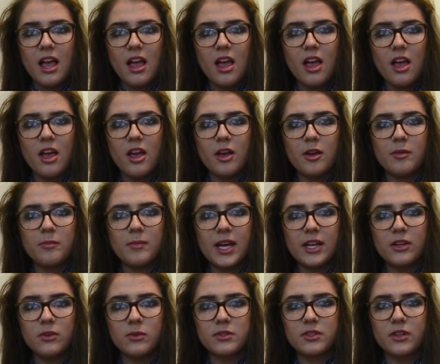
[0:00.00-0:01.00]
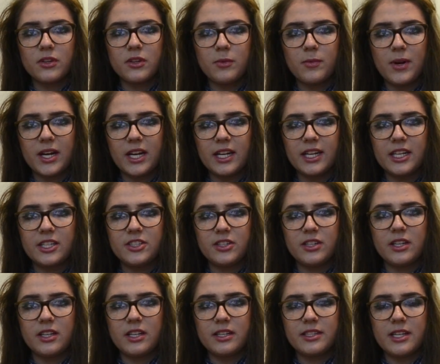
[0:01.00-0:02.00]
and also the recognition
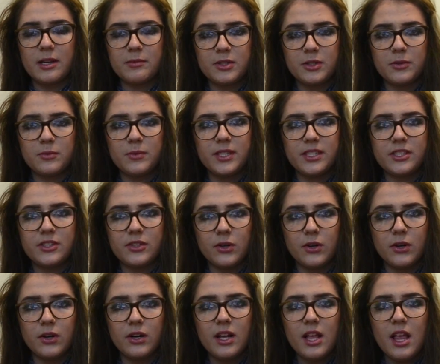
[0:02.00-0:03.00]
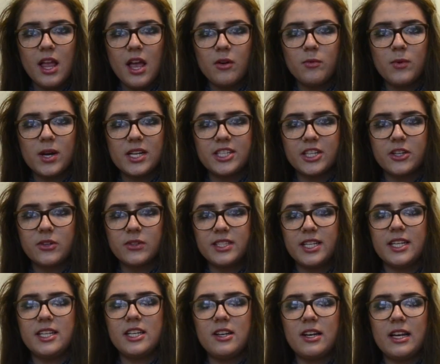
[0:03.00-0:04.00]
and attempt to restore, where she
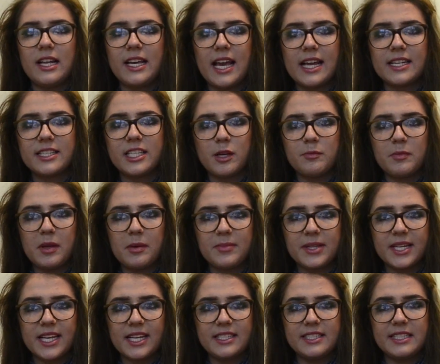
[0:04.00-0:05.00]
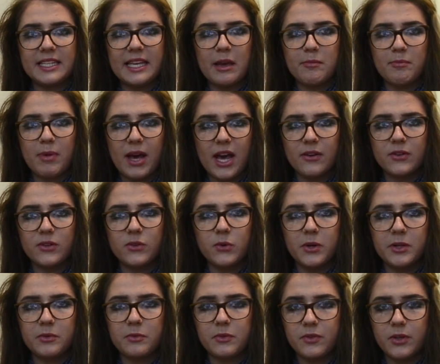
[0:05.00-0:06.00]
continually gets them and begins to get
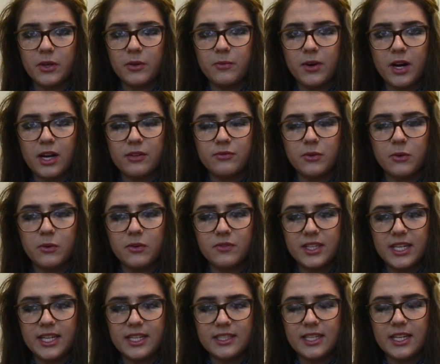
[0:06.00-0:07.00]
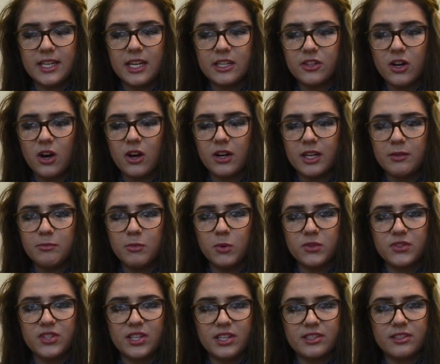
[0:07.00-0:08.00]
paranoid with the arrival of these in a dark and more
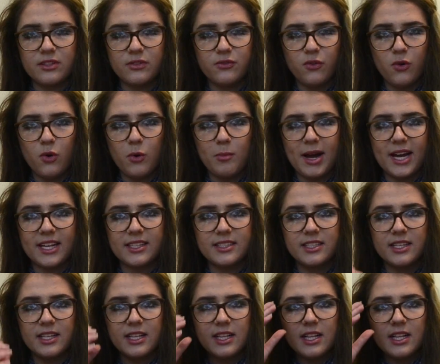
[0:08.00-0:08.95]
sinister format.